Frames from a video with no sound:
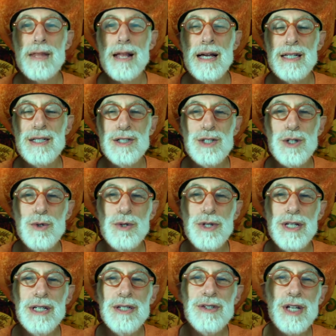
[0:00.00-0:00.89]
And so
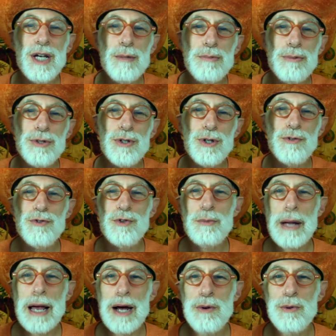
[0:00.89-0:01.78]
the examples are
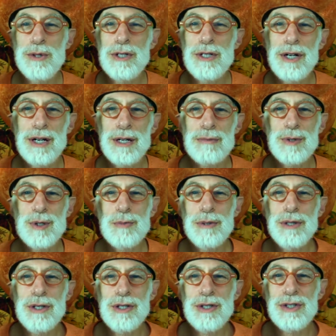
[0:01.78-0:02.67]
from our times,
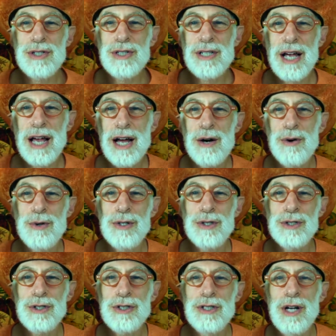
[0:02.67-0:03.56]
because how
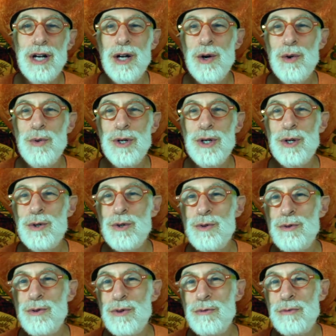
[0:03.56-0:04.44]
else?
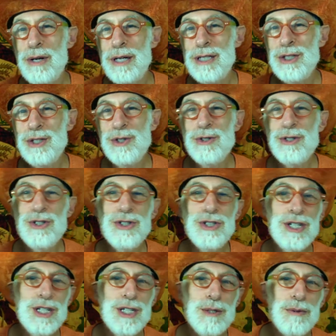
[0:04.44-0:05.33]
My students
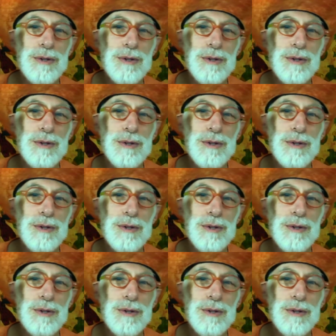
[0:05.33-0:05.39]
said to